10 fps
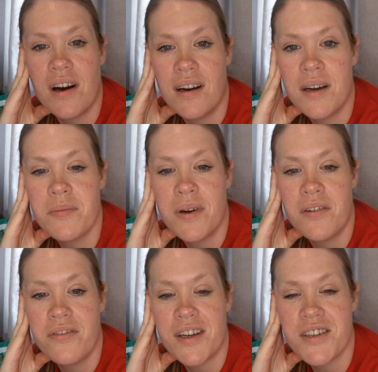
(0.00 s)
I'm
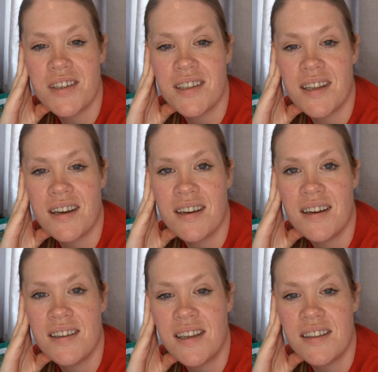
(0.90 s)
old-fashioned in that.
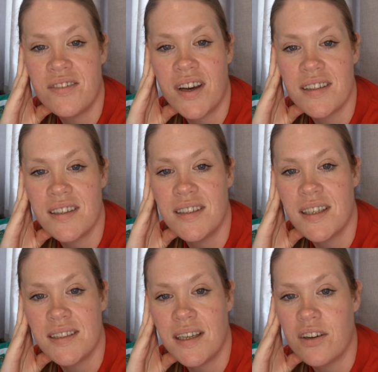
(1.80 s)
I like the fact that he
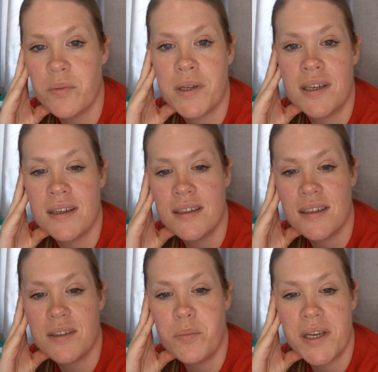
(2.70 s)
takes care of me
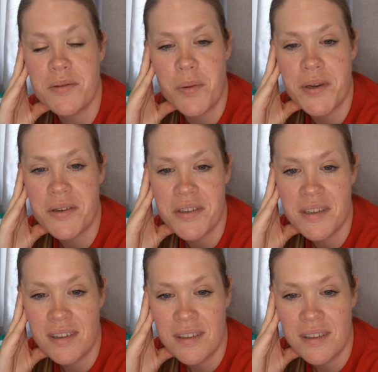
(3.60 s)
and pays my bills.